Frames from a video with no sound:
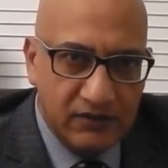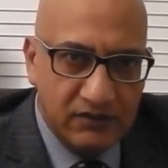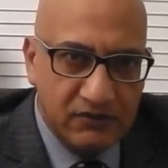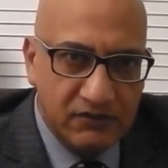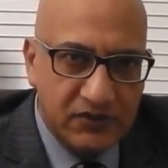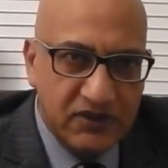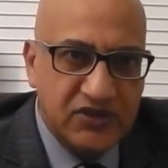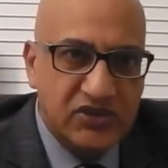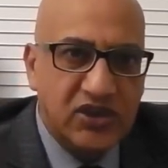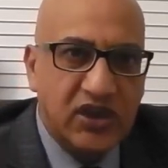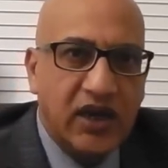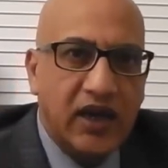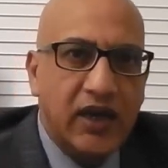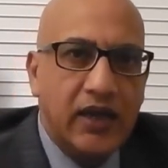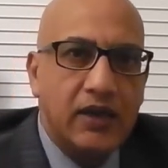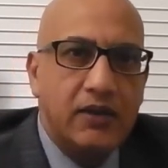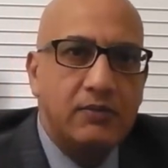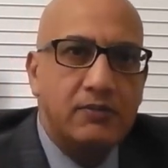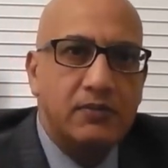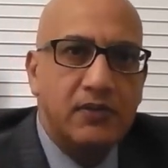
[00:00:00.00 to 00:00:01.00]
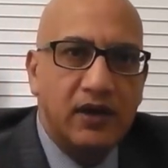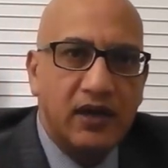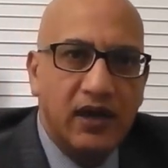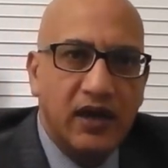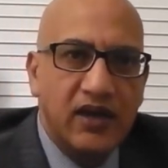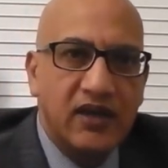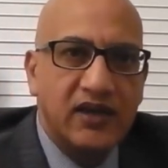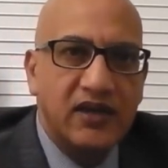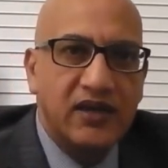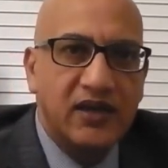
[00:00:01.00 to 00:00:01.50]
which I am
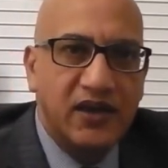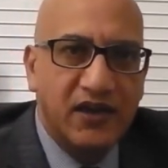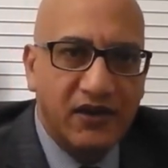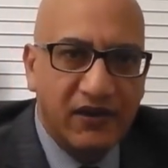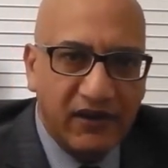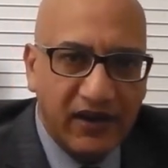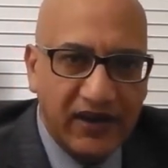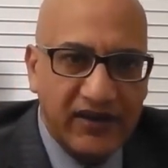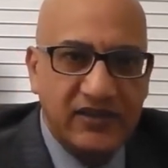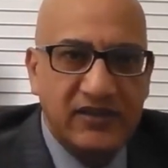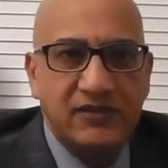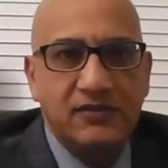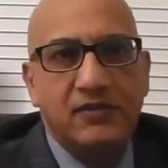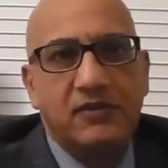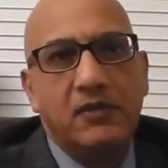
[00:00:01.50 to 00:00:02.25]
a great